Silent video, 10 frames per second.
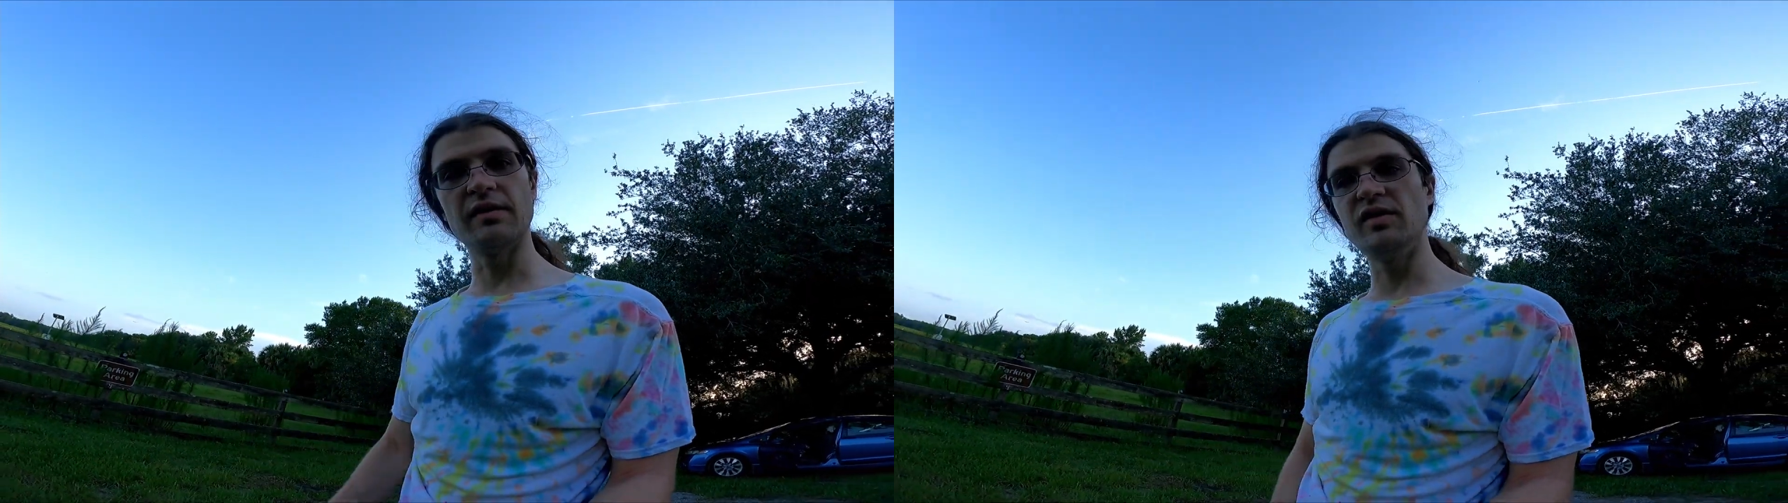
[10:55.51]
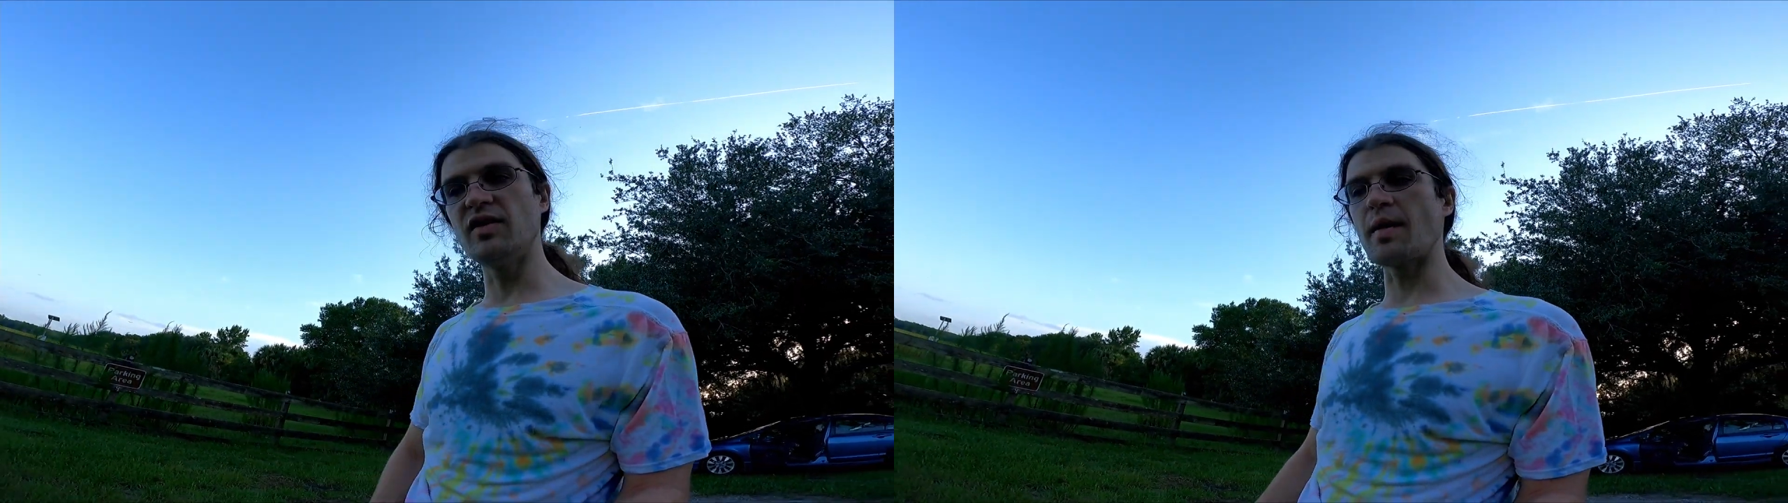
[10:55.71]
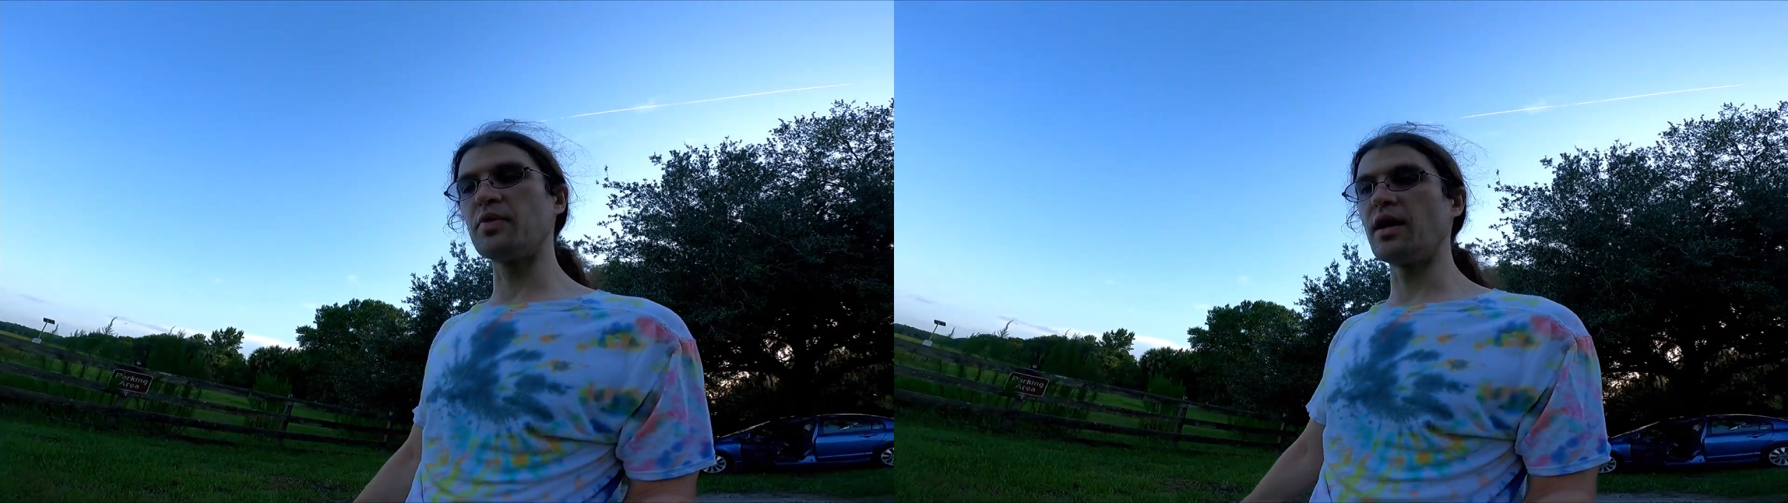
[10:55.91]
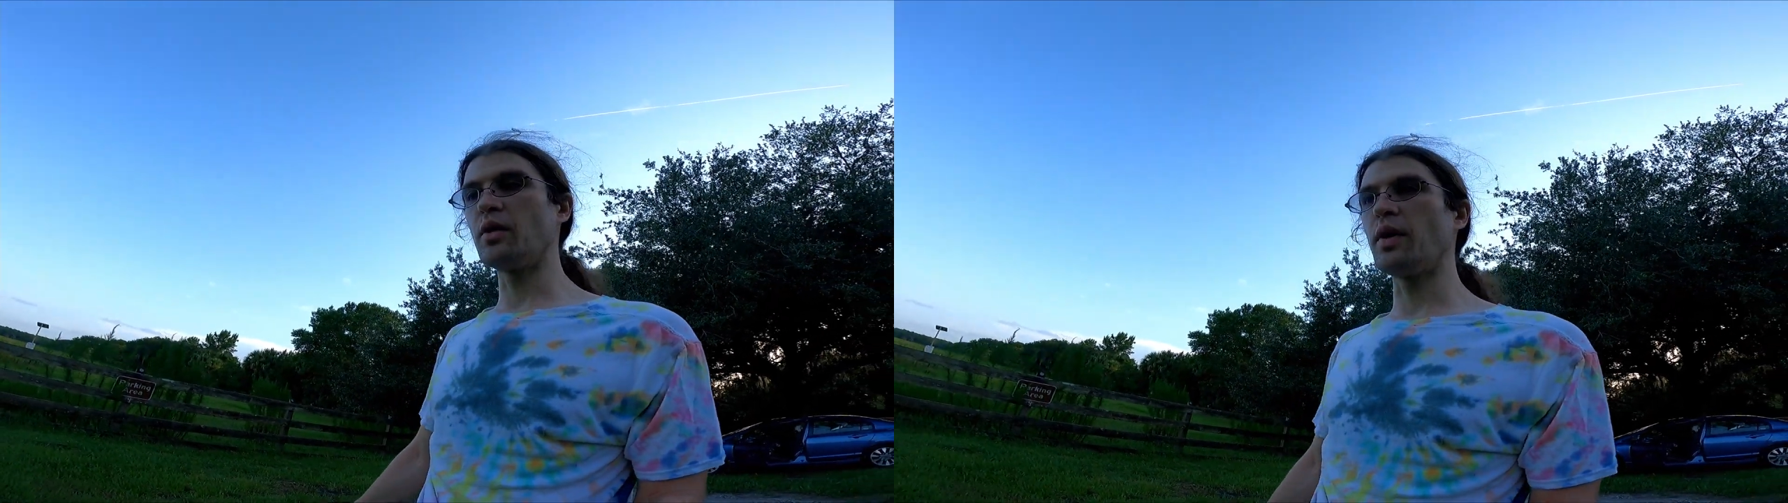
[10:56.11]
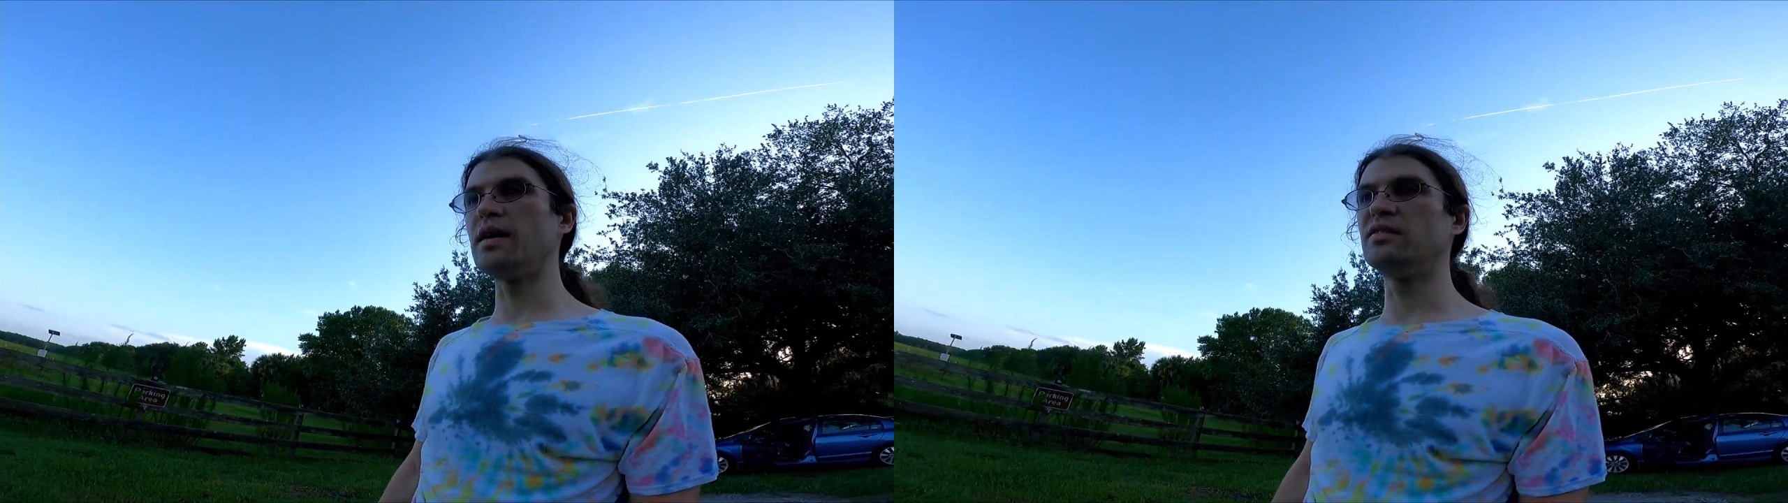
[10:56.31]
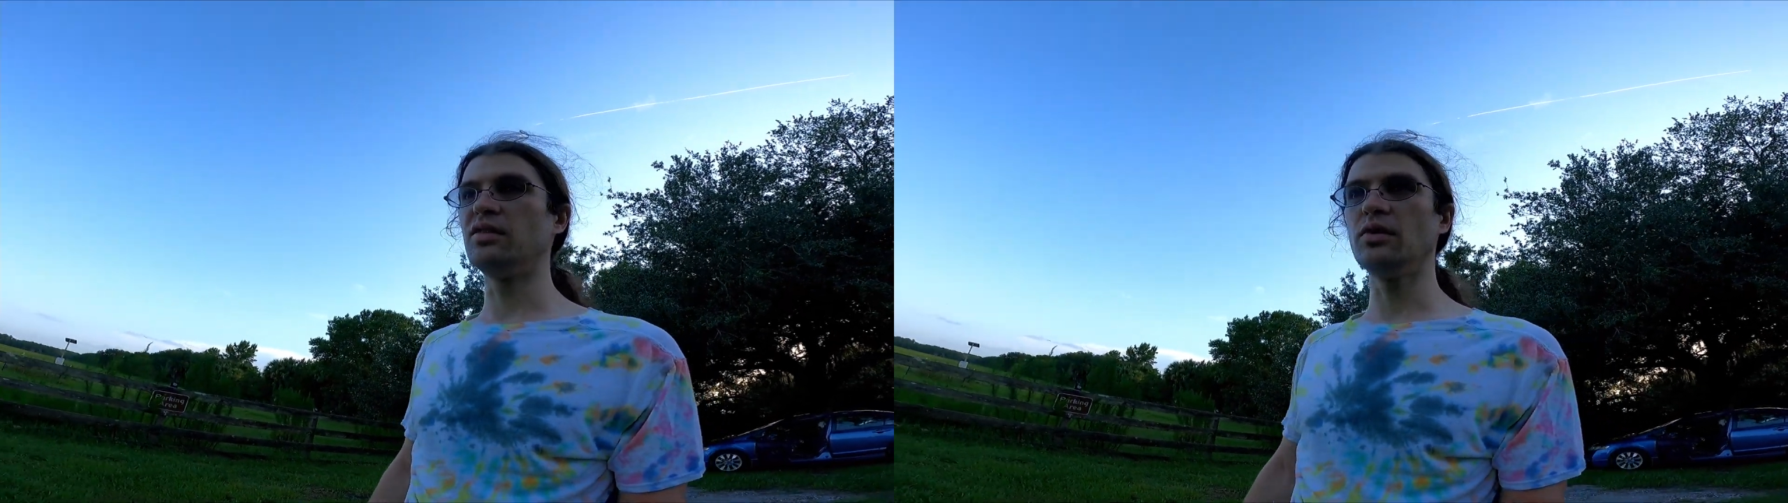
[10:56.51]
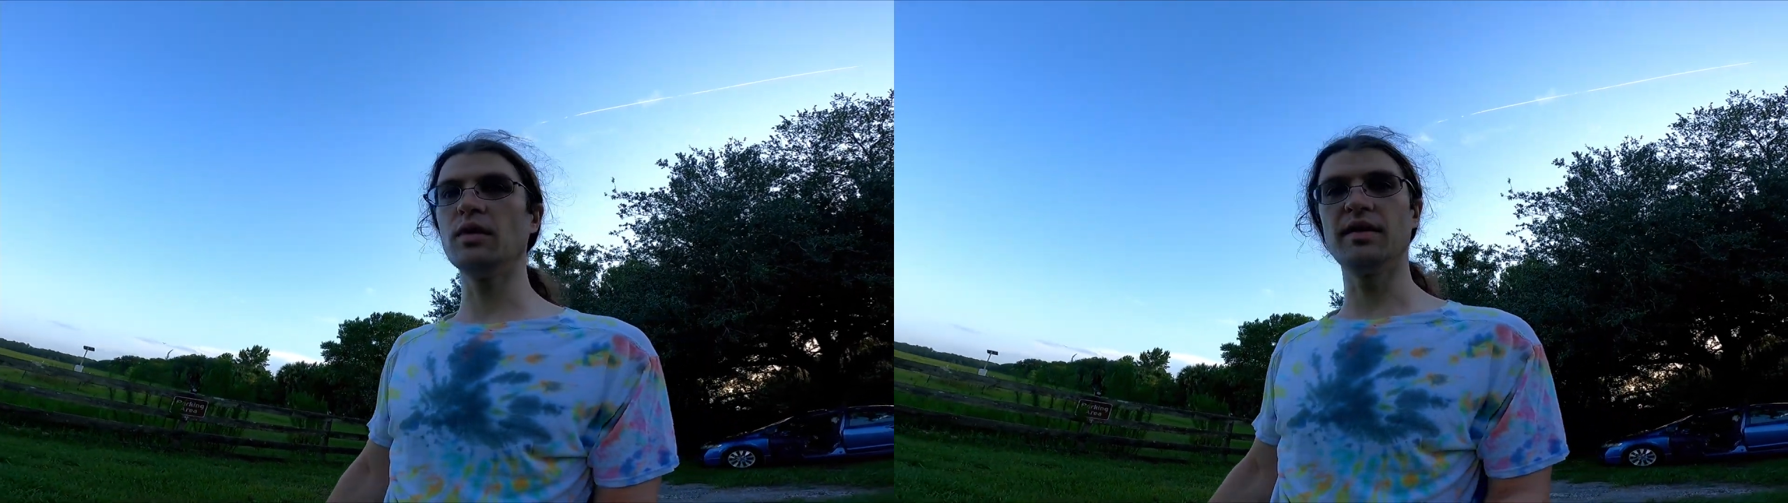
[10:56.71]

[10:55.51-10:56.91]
of evaporate away too,